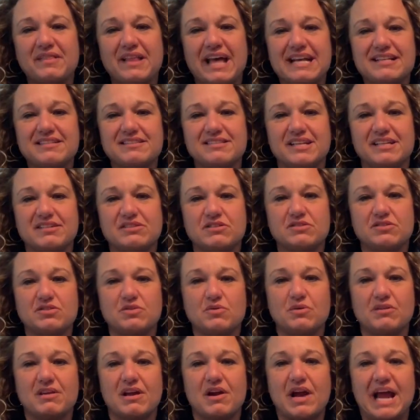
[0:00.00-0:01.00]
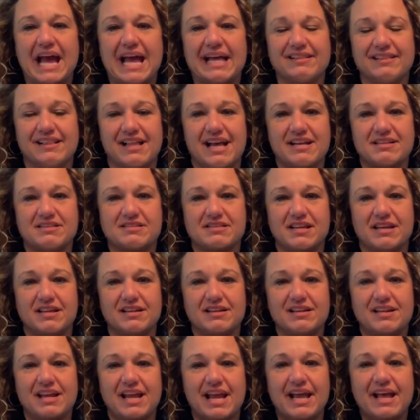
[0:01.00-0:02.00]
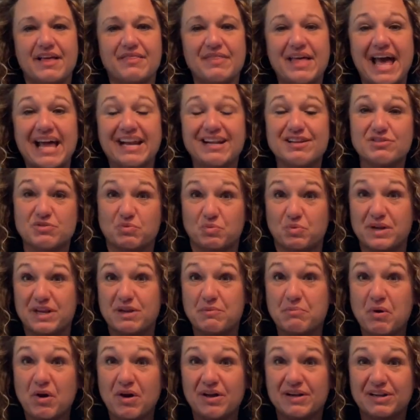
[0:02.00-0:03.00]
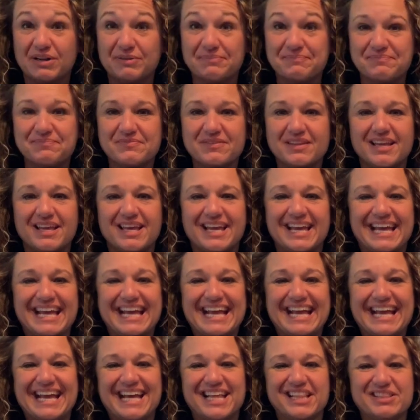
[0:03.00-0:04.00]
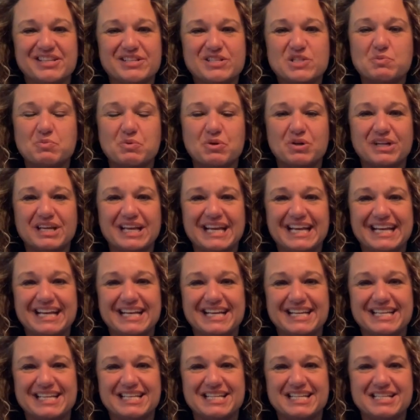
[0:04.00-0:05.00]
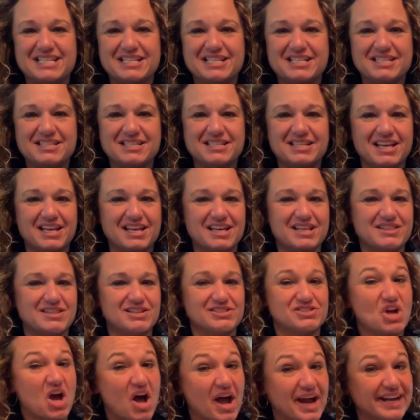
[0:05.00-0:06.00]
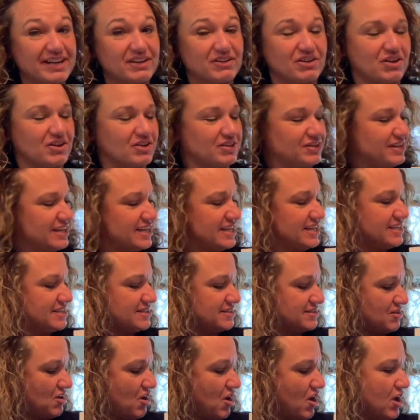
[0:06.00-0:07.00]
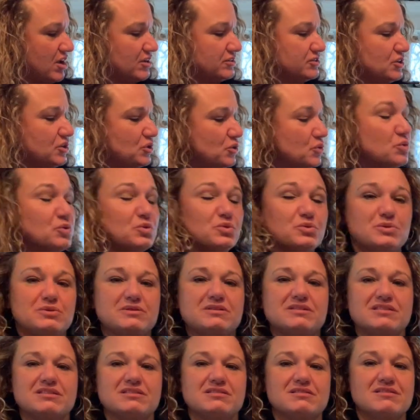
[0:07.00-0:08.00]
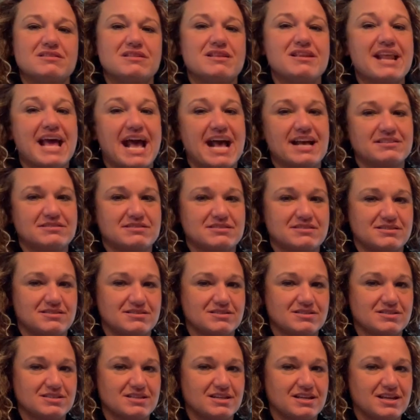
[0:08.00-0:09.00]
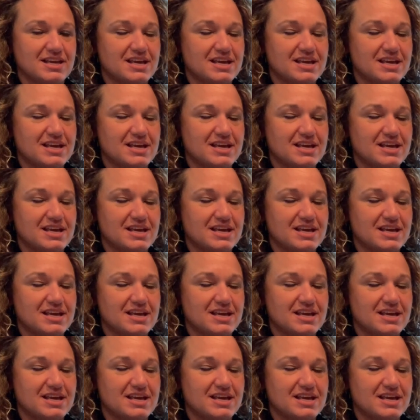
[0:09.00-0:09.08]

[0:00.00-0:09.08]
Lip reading: last thing to do with our N lesson, and that is read a book. And this book the title is called Whose Nest?